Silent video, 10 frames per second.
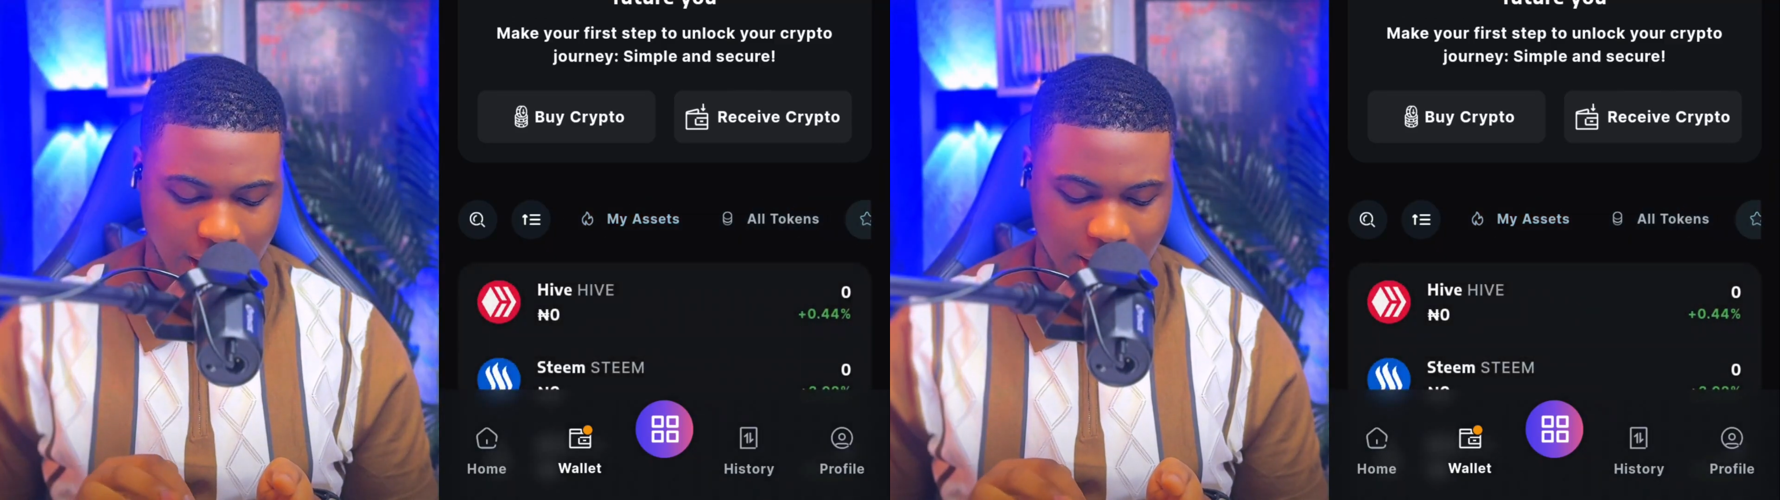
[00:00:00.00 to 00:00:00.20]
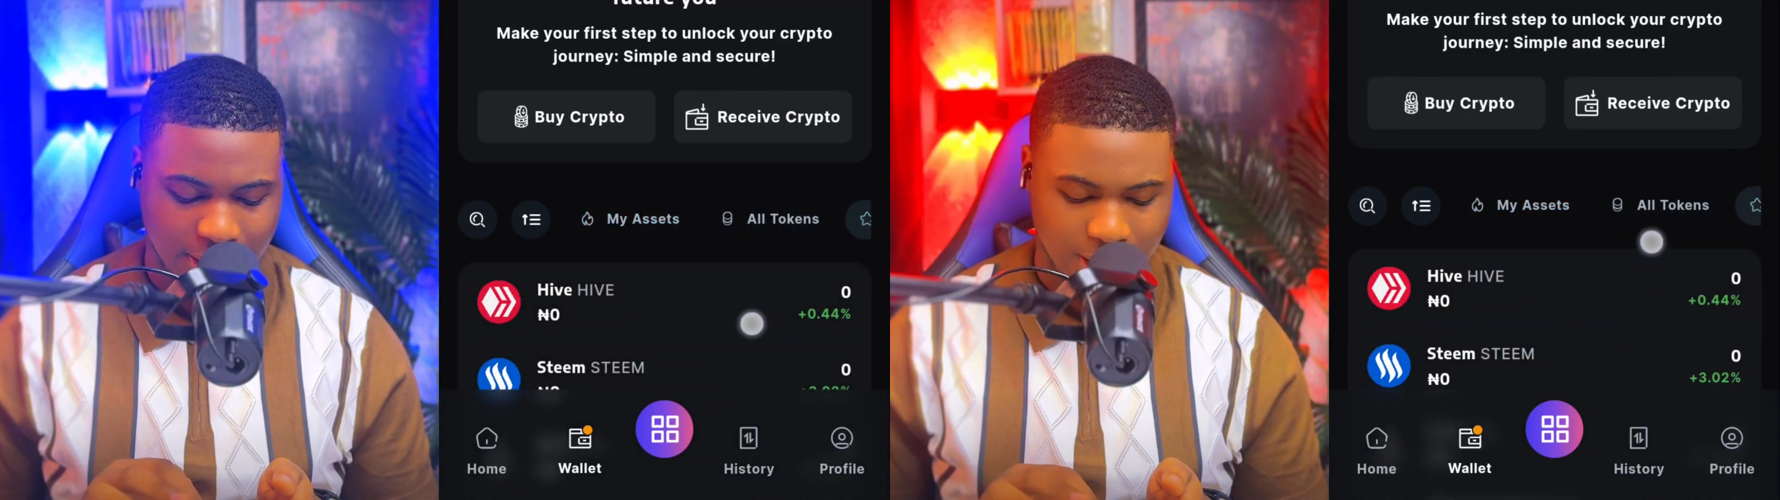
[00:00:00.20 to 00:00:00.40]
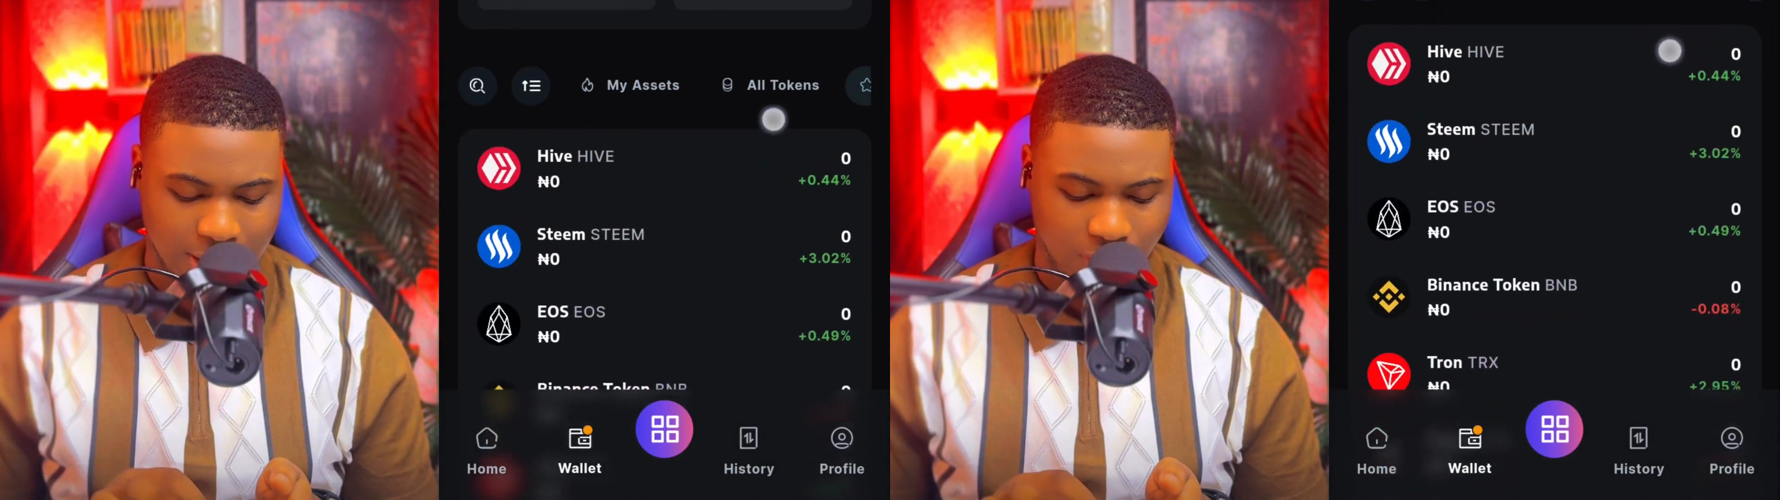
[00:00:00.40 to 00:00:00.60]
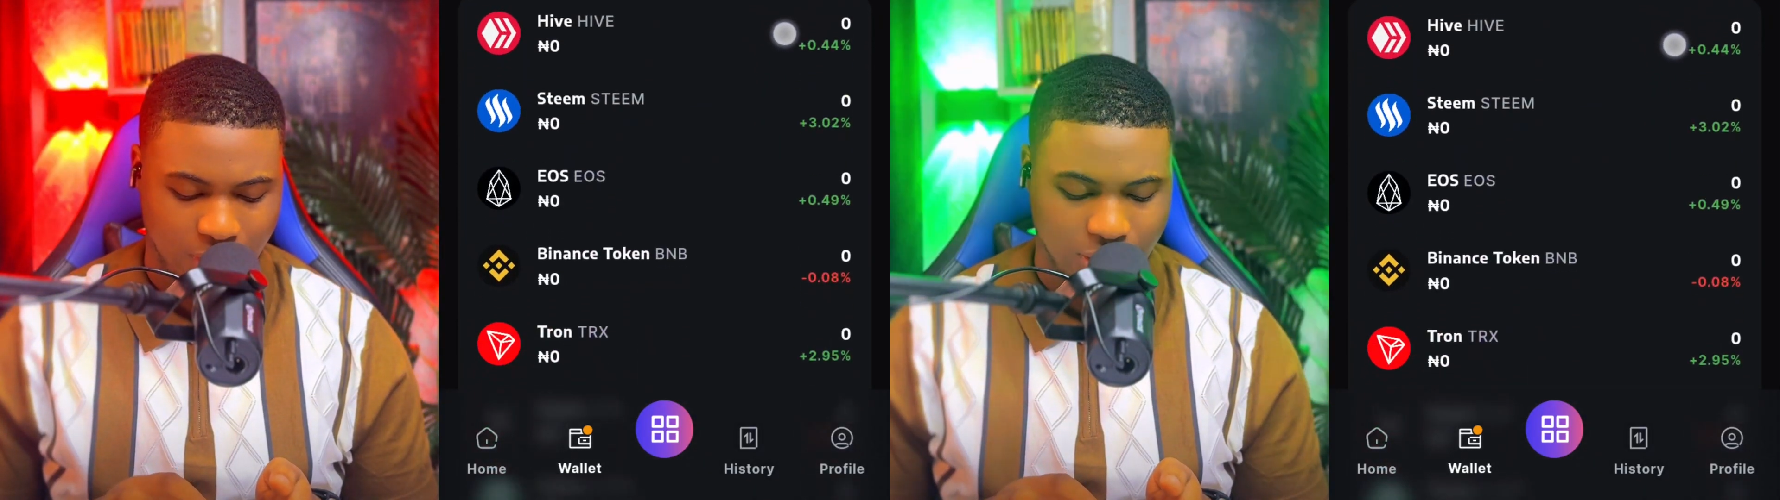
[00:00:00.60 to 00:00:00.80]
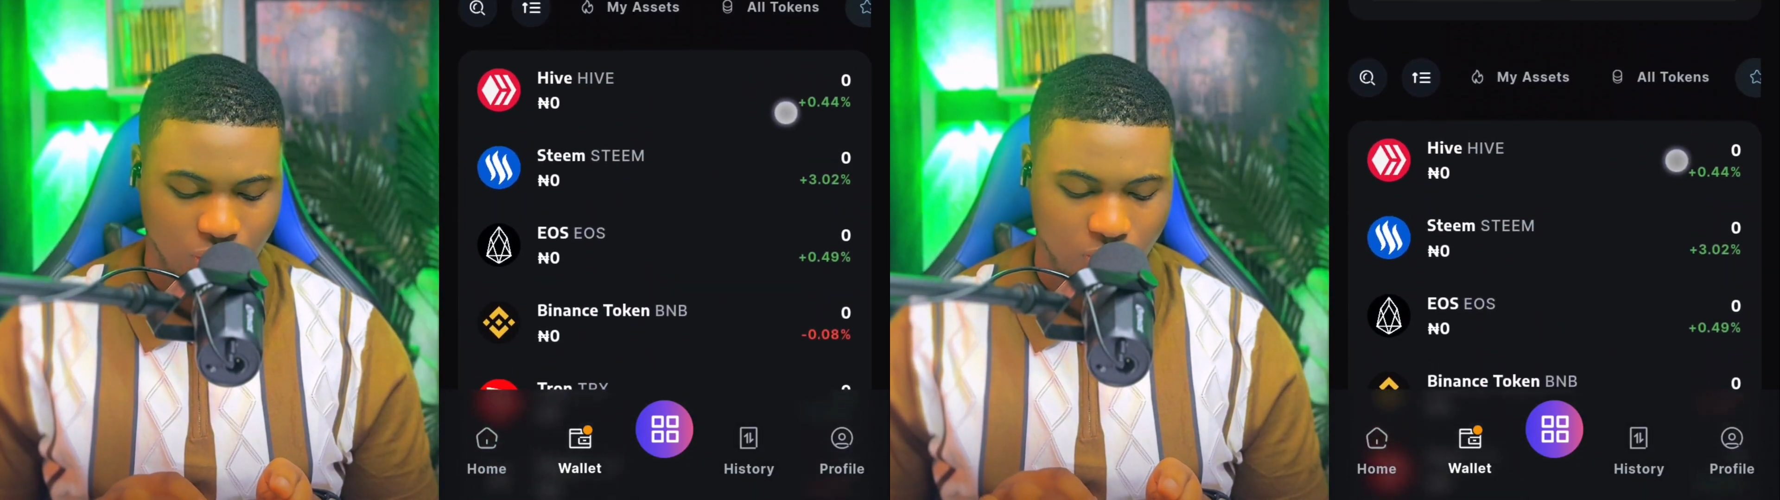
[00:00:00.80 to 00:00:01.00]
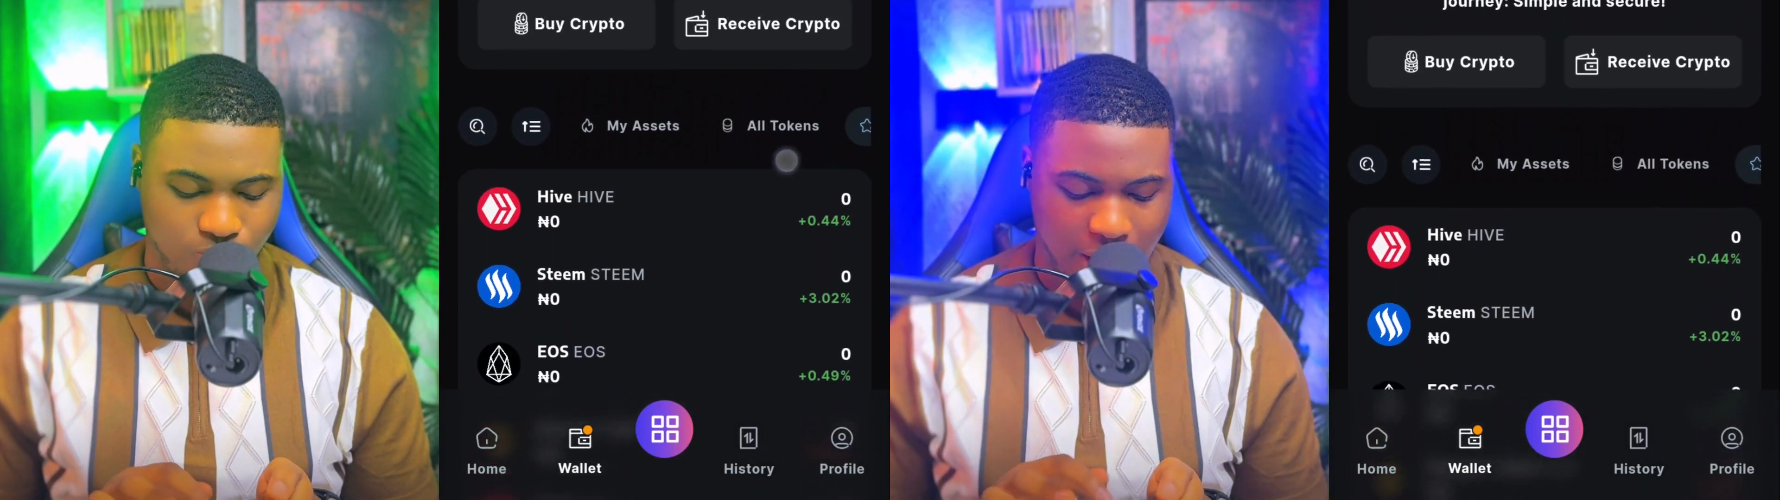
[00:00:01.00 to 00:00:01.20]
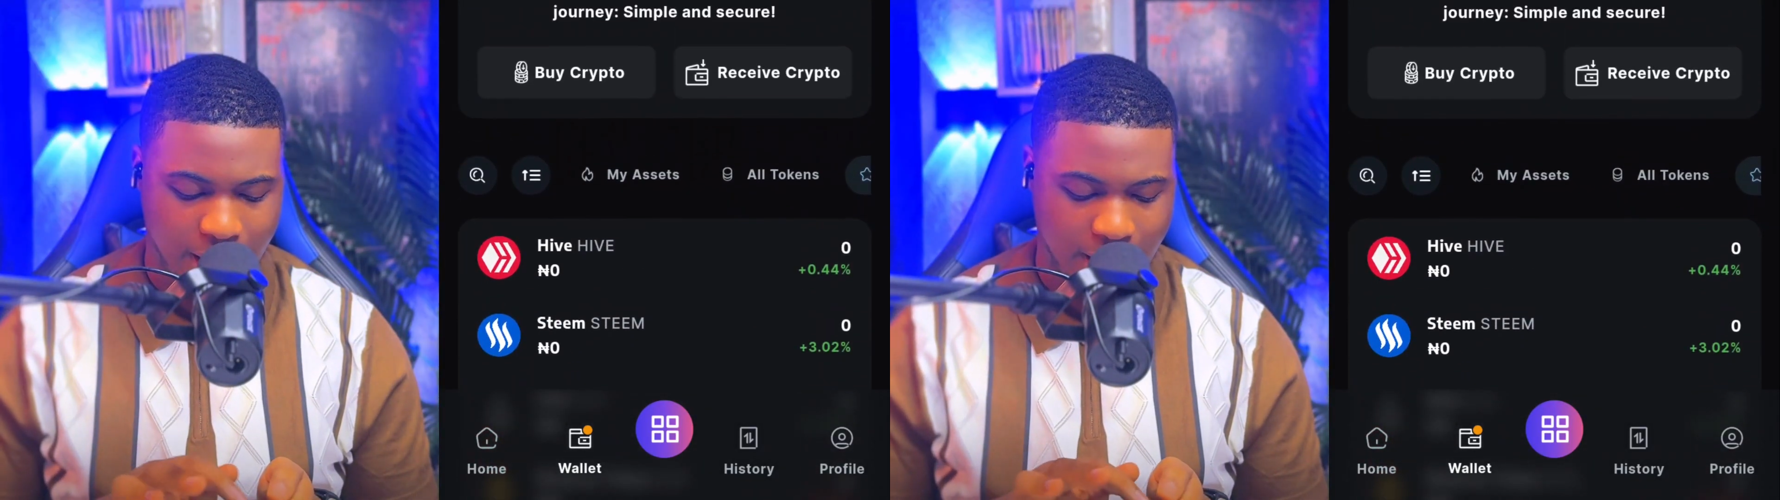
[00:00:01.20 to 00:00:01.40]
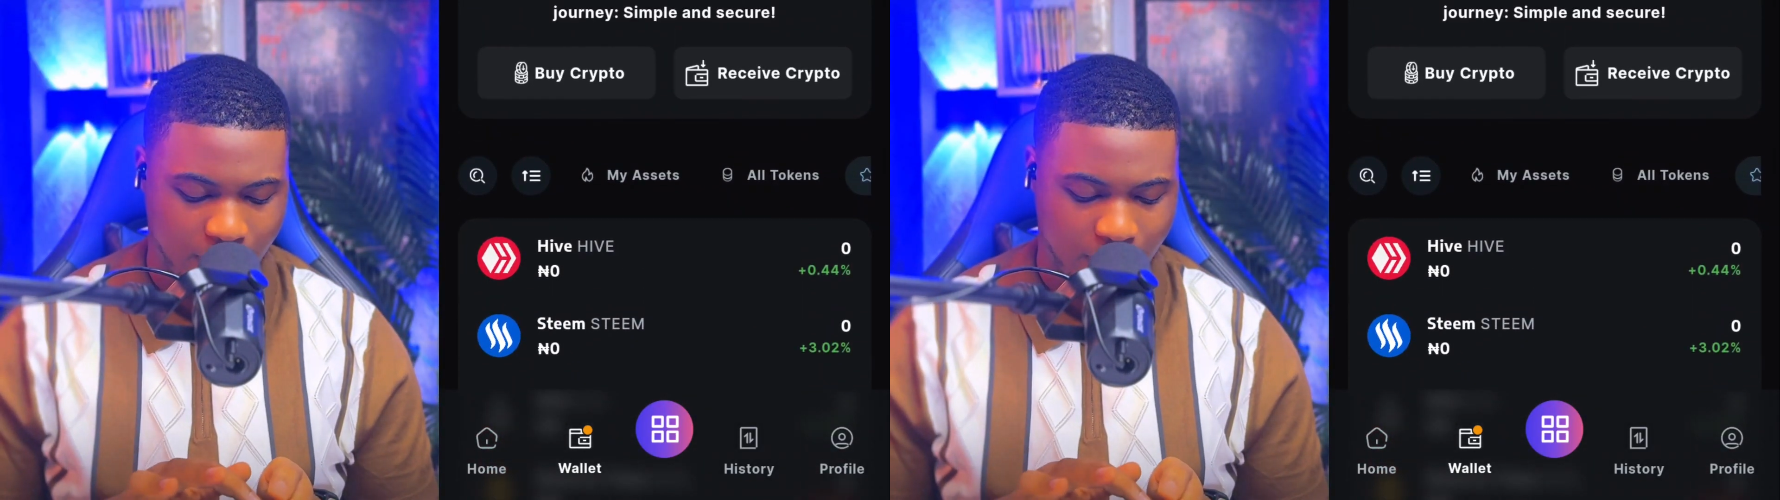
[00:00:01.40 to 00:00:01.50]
assets I want to buy.